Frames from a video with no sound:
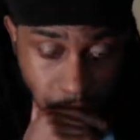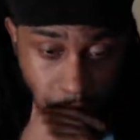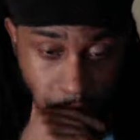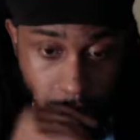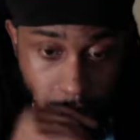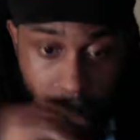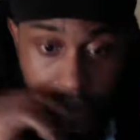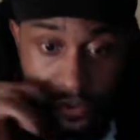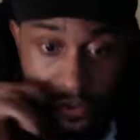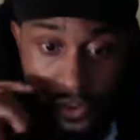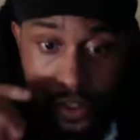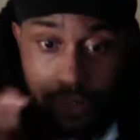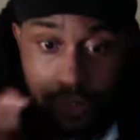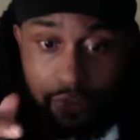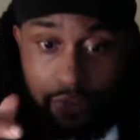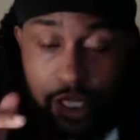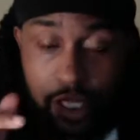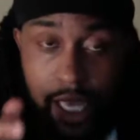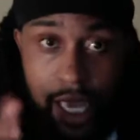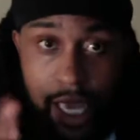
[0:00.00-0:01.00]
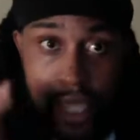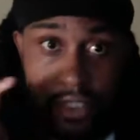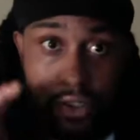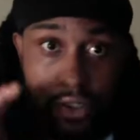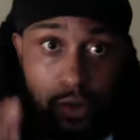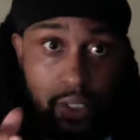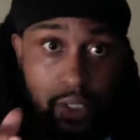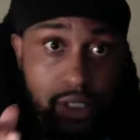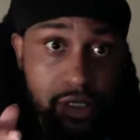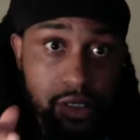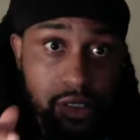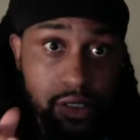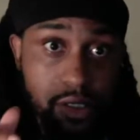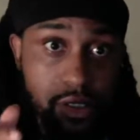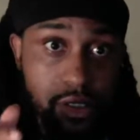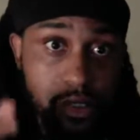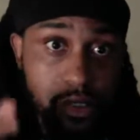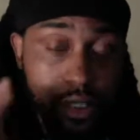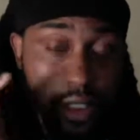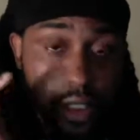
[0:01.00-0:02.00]
Feel free to ask
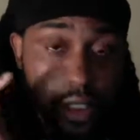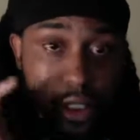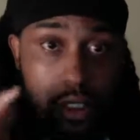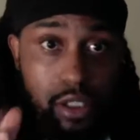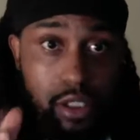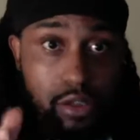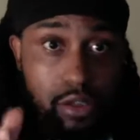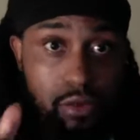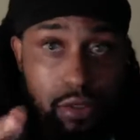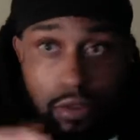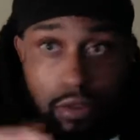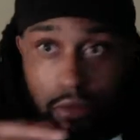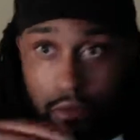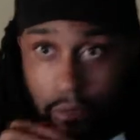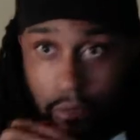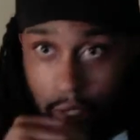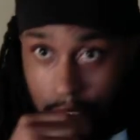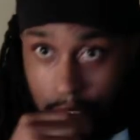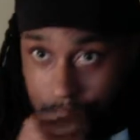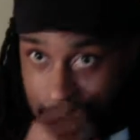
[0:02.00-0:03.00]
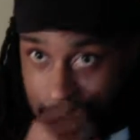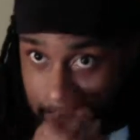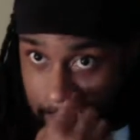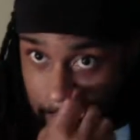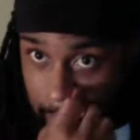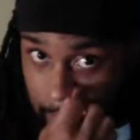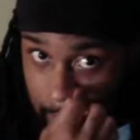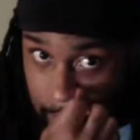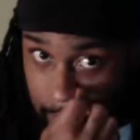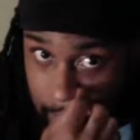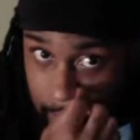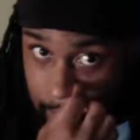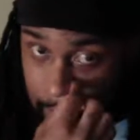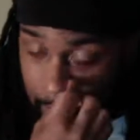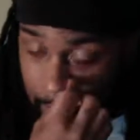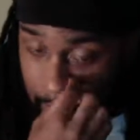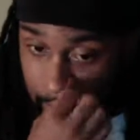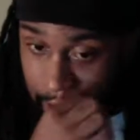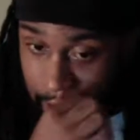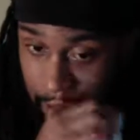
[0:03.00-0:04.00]
questions, YouTube or Instagram.
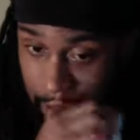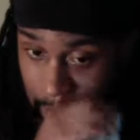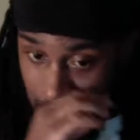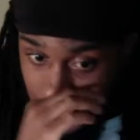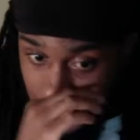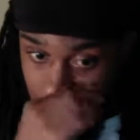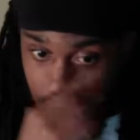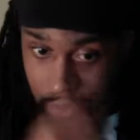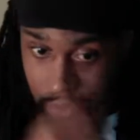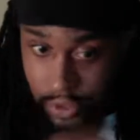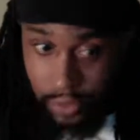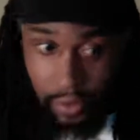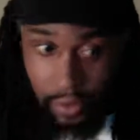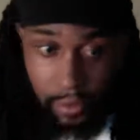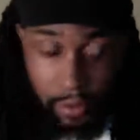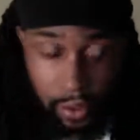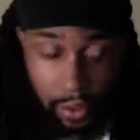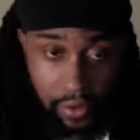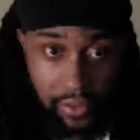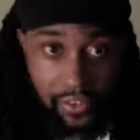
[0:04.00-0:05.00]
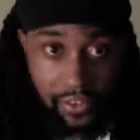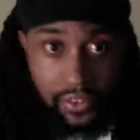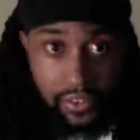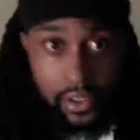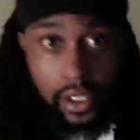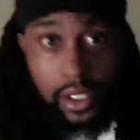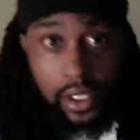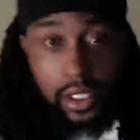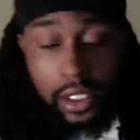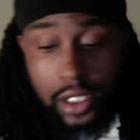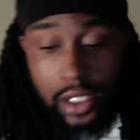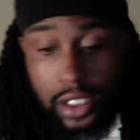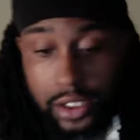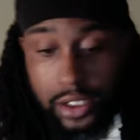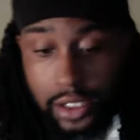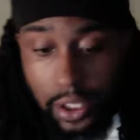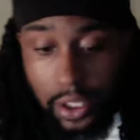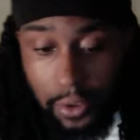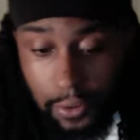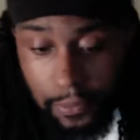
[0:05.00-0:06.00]
I am on doing both.
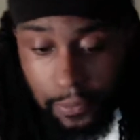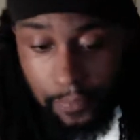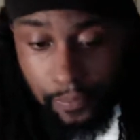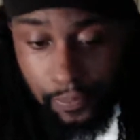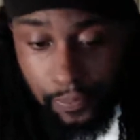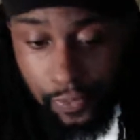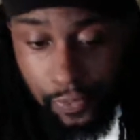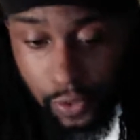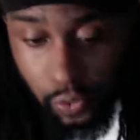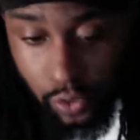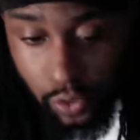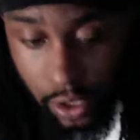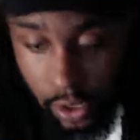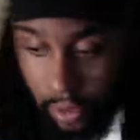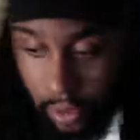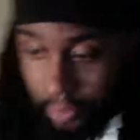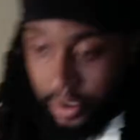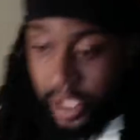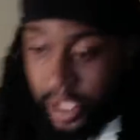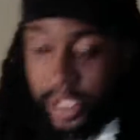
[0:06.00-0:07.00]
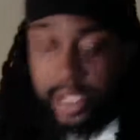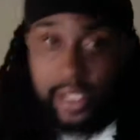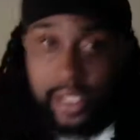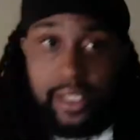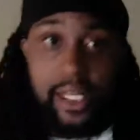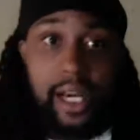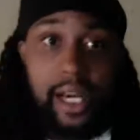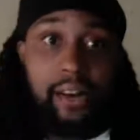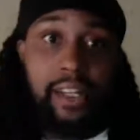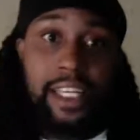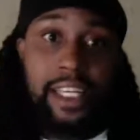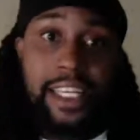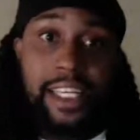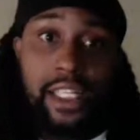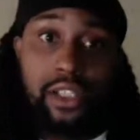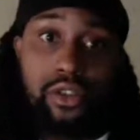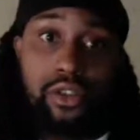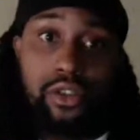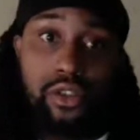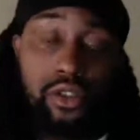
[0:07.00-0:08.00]
So we're gonna break this down and get
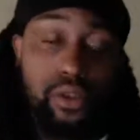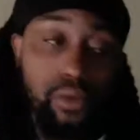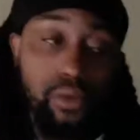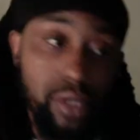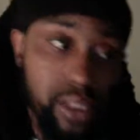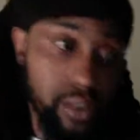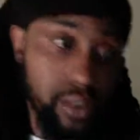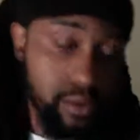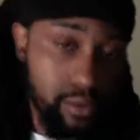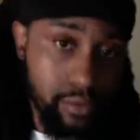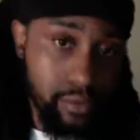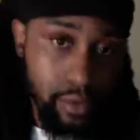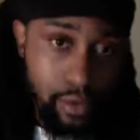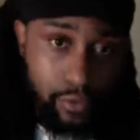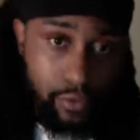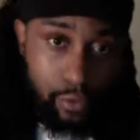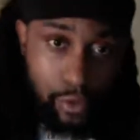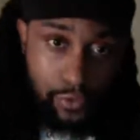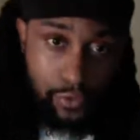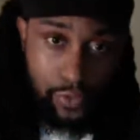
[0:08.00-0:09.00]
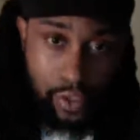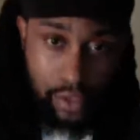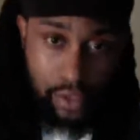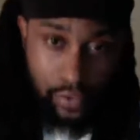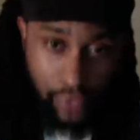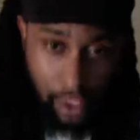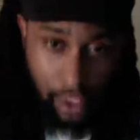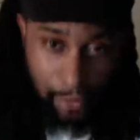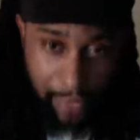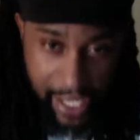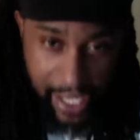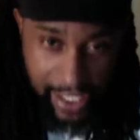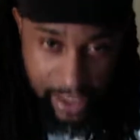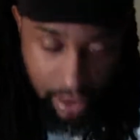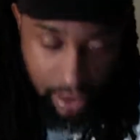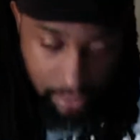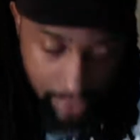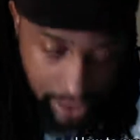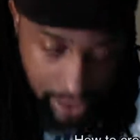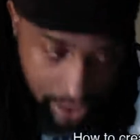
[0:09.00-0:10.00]
into it. Well, first of all,
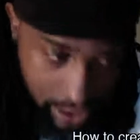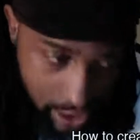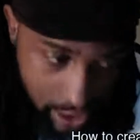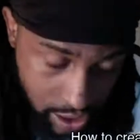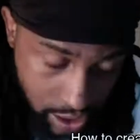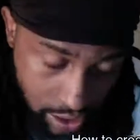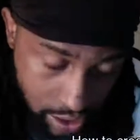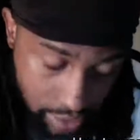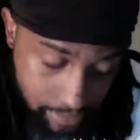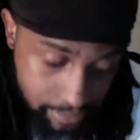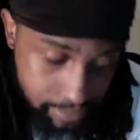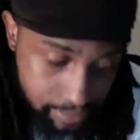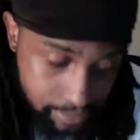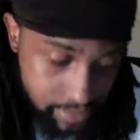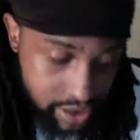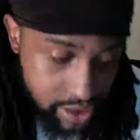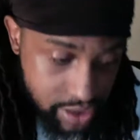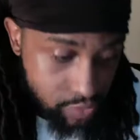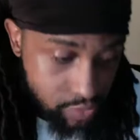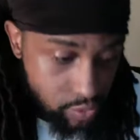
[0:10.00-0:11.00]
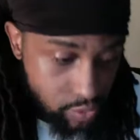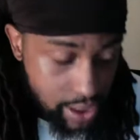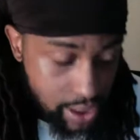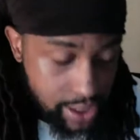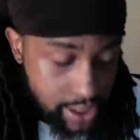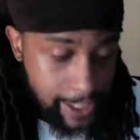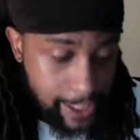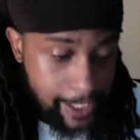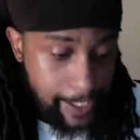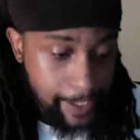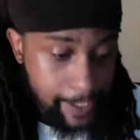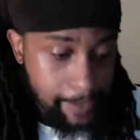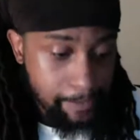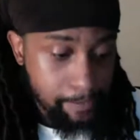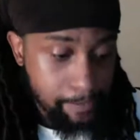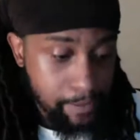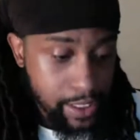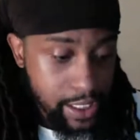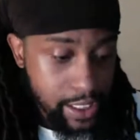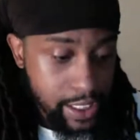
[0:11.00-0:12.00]
passive income is really
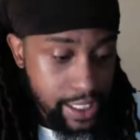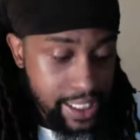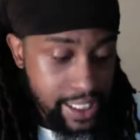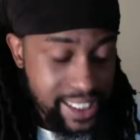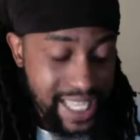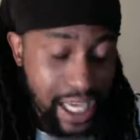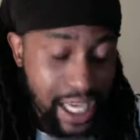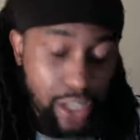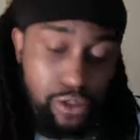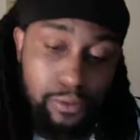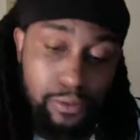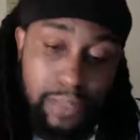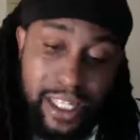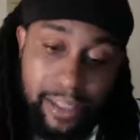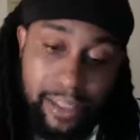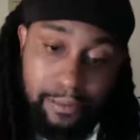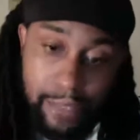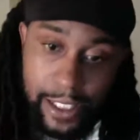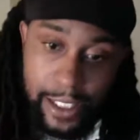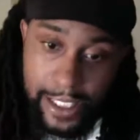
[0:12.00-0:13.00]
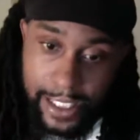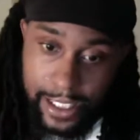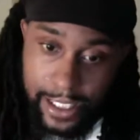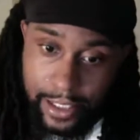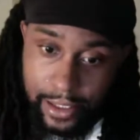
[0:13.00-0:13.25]
it's how you make money